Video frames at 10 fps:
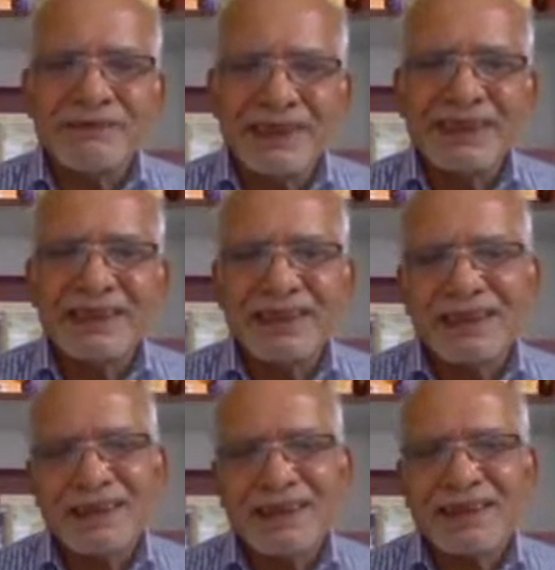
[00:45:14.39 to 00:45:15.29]
weak,
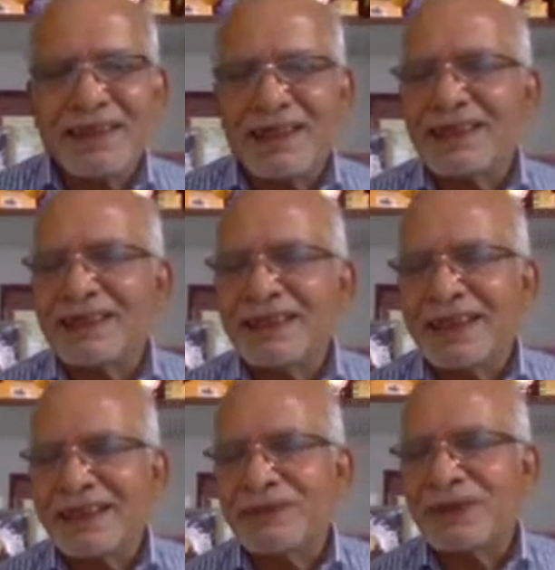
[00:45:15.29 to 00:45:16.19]
and
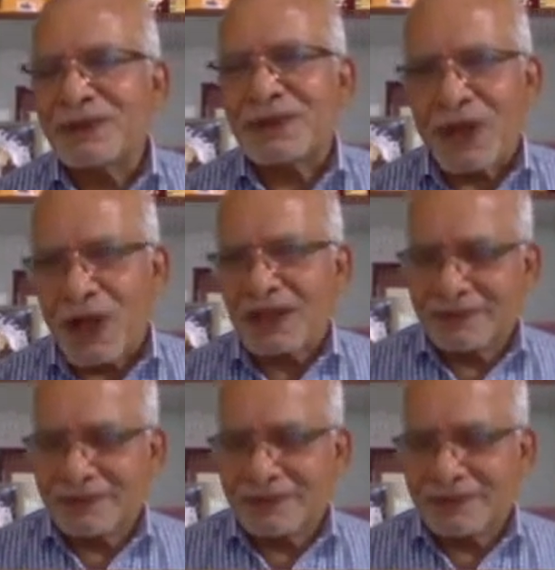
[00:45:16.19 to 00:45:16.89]
hardly able to talk.